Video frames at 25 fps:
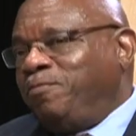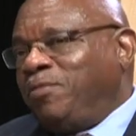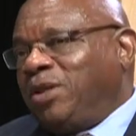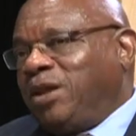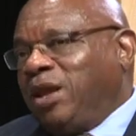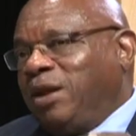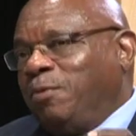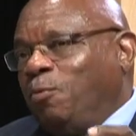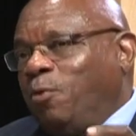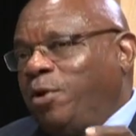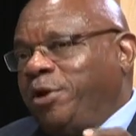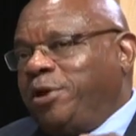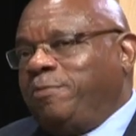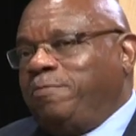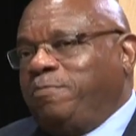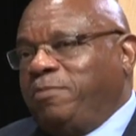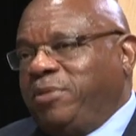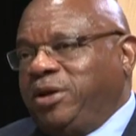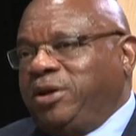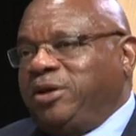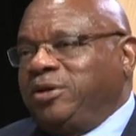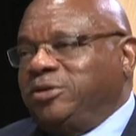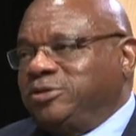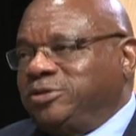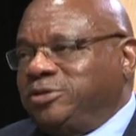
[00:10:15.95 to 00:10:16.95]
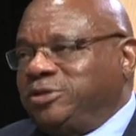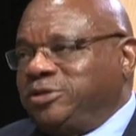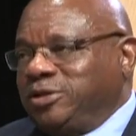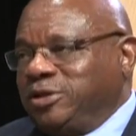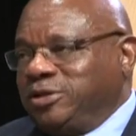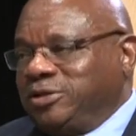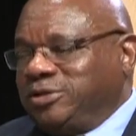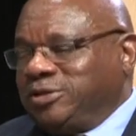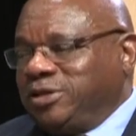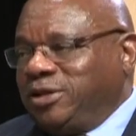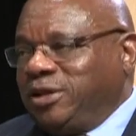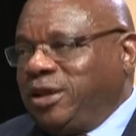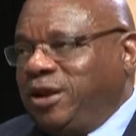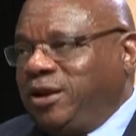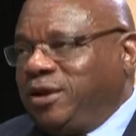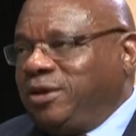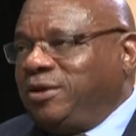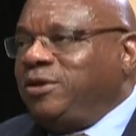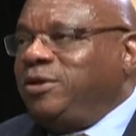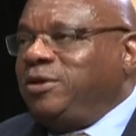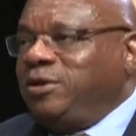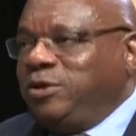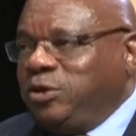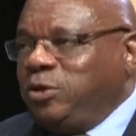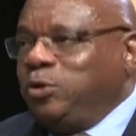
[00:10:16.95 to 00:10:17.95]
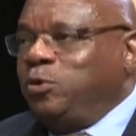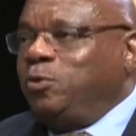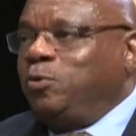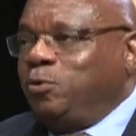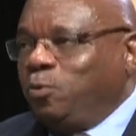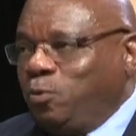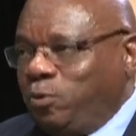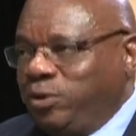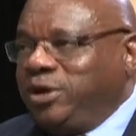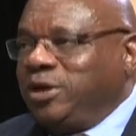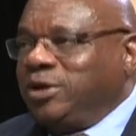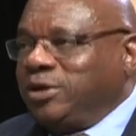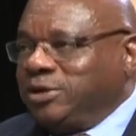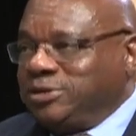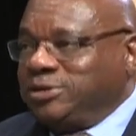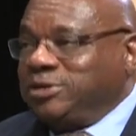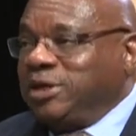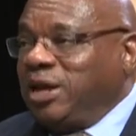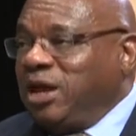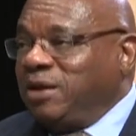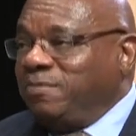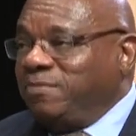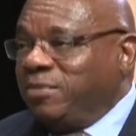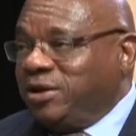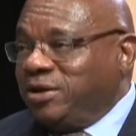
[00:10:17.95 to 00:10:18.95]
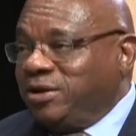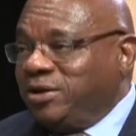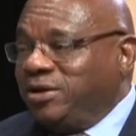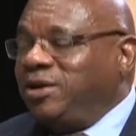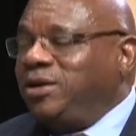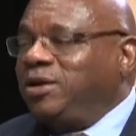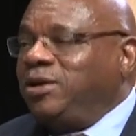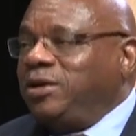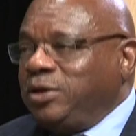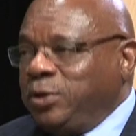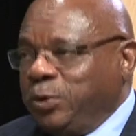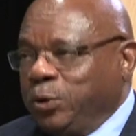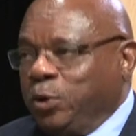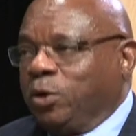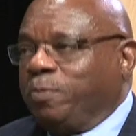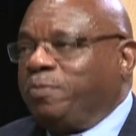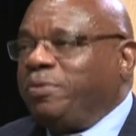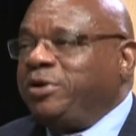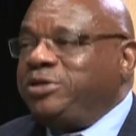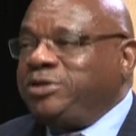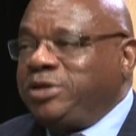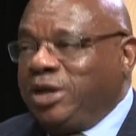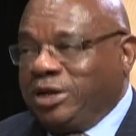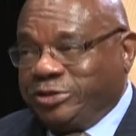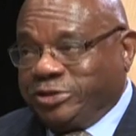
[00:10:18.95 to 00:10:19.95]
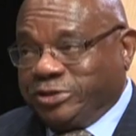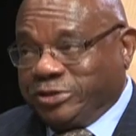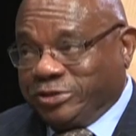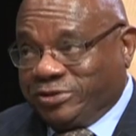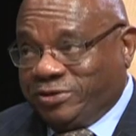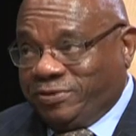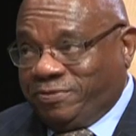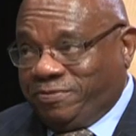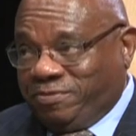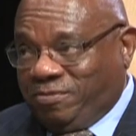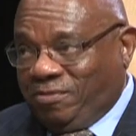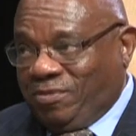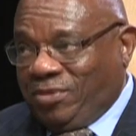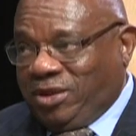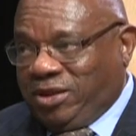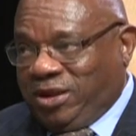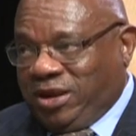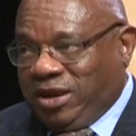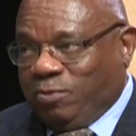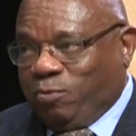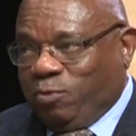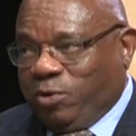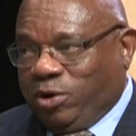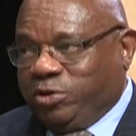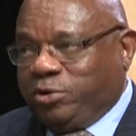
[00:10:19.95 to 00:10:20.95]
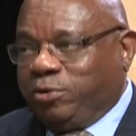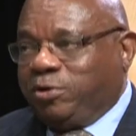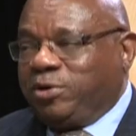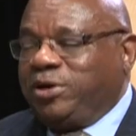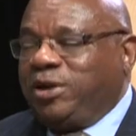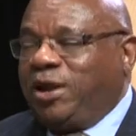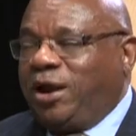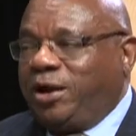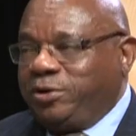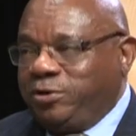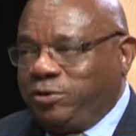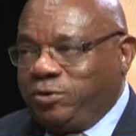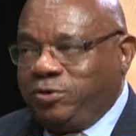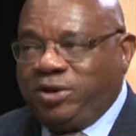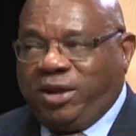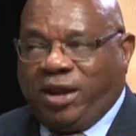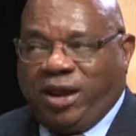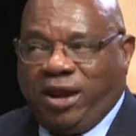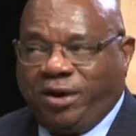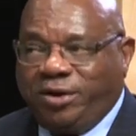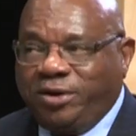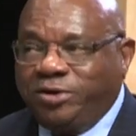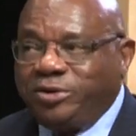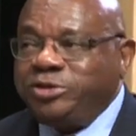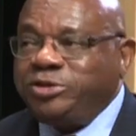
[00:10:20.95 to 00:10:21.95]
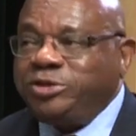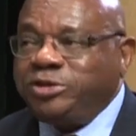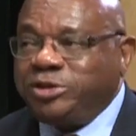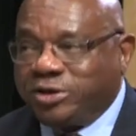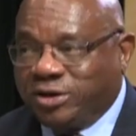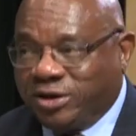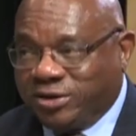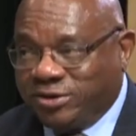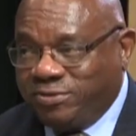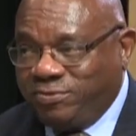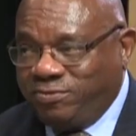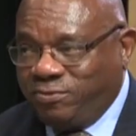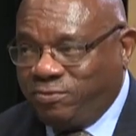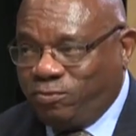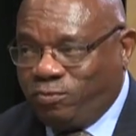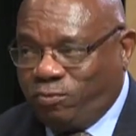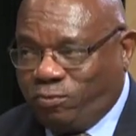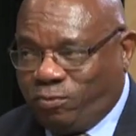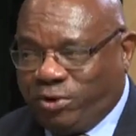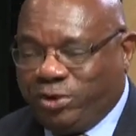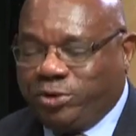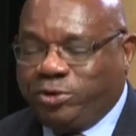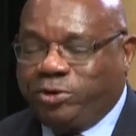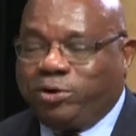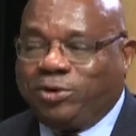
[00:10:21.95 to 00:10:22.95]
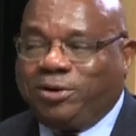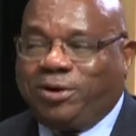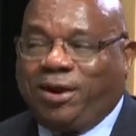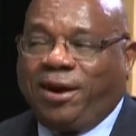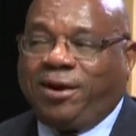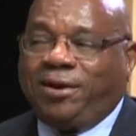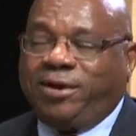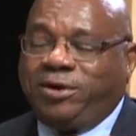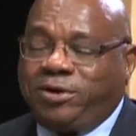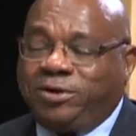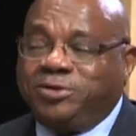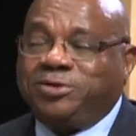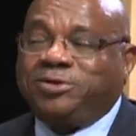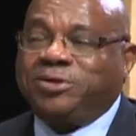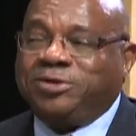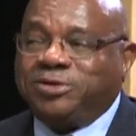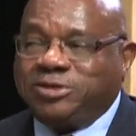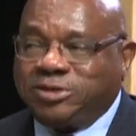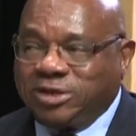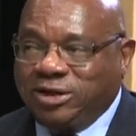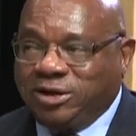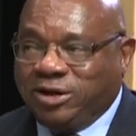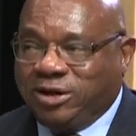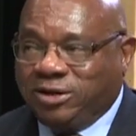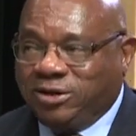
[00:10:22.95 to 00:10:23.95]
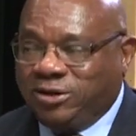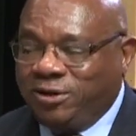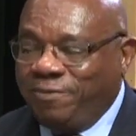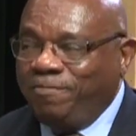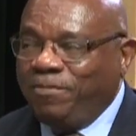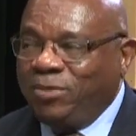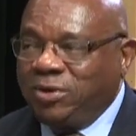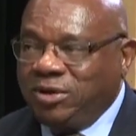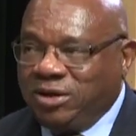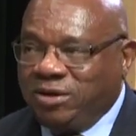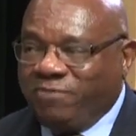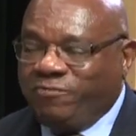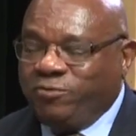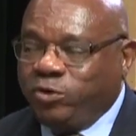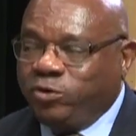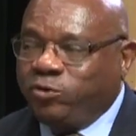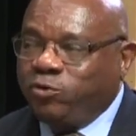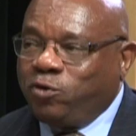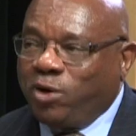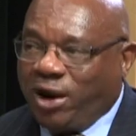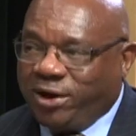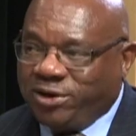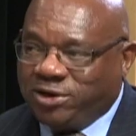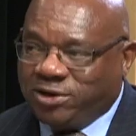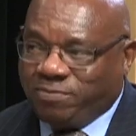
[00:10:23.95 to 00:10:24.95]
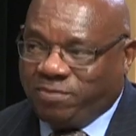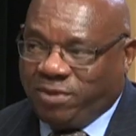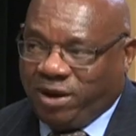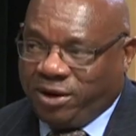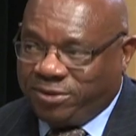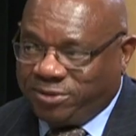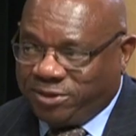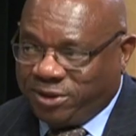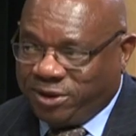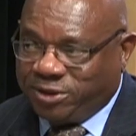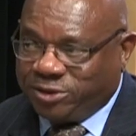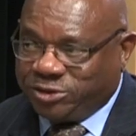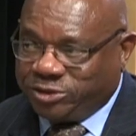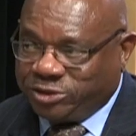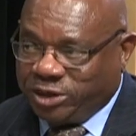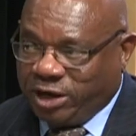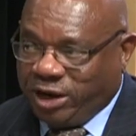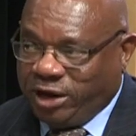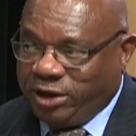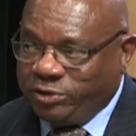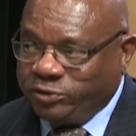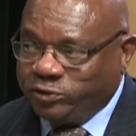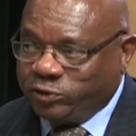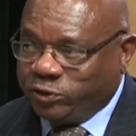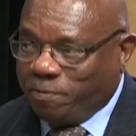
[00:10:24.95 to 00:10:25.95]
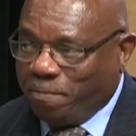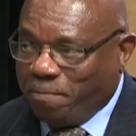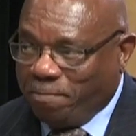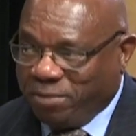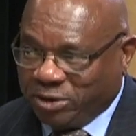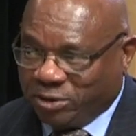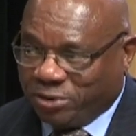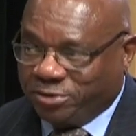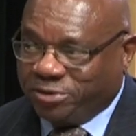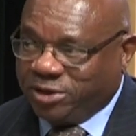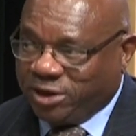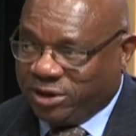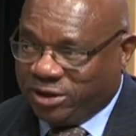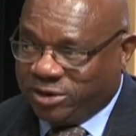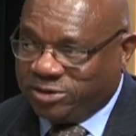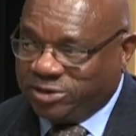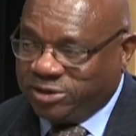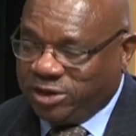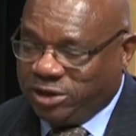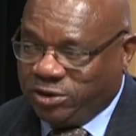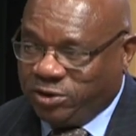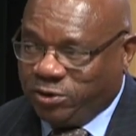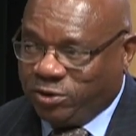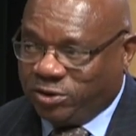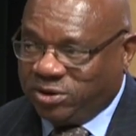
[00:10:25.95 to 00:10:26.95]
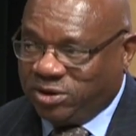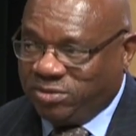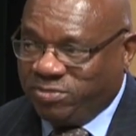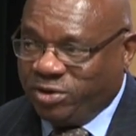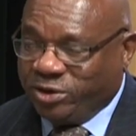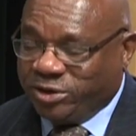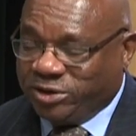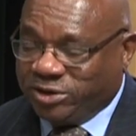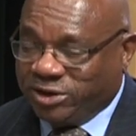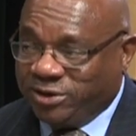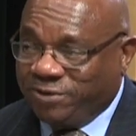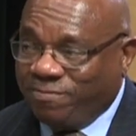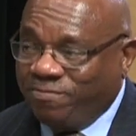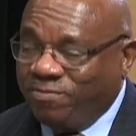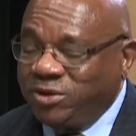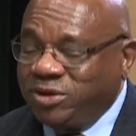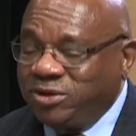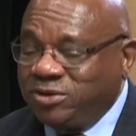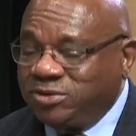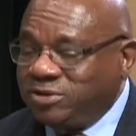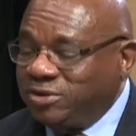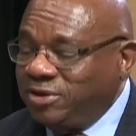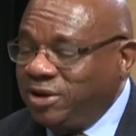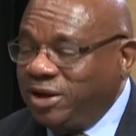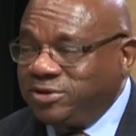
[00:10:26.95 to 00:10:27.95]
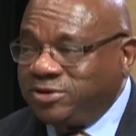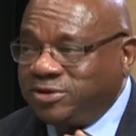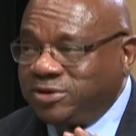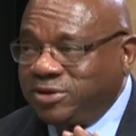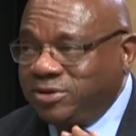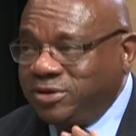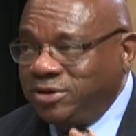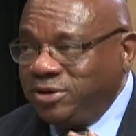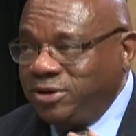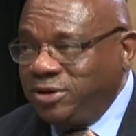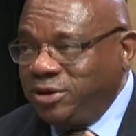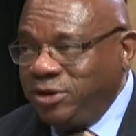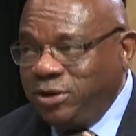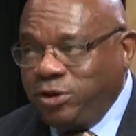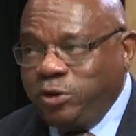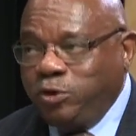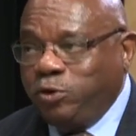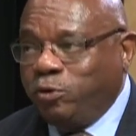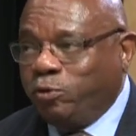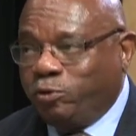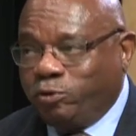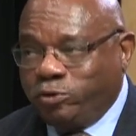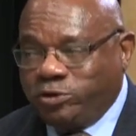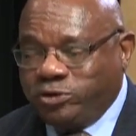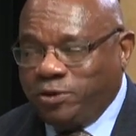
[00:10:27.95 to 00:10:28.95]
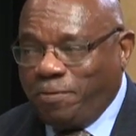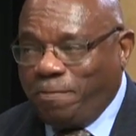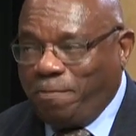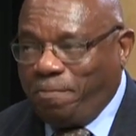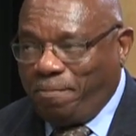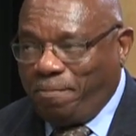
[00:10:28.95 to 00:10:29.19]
And what it means is that you re-examine your potential and whether or not you can and should, whether you're likely to succeed if you try to make things change or build things in your community. So that's a huge